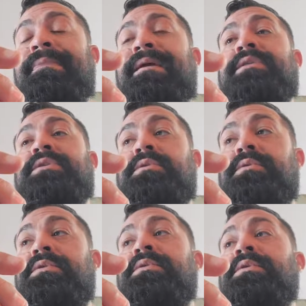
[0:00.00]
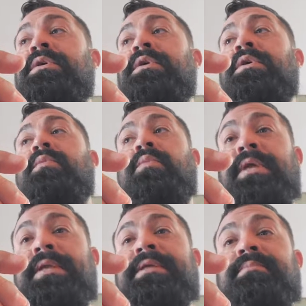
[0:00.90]
I chose
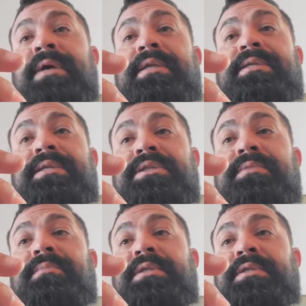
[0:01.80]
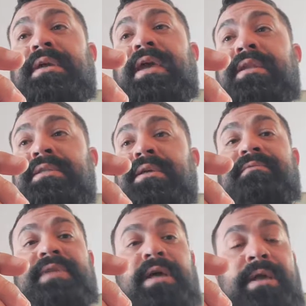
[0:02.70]
weed as my addiction because I had a
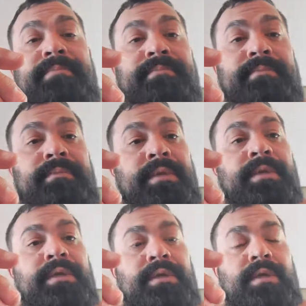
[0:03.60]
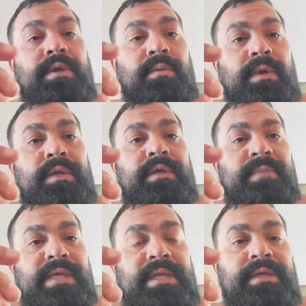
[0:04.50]
tough time. You know, I wanted to
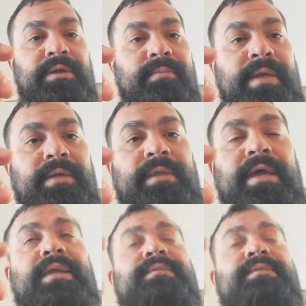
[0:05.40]
be clear about that.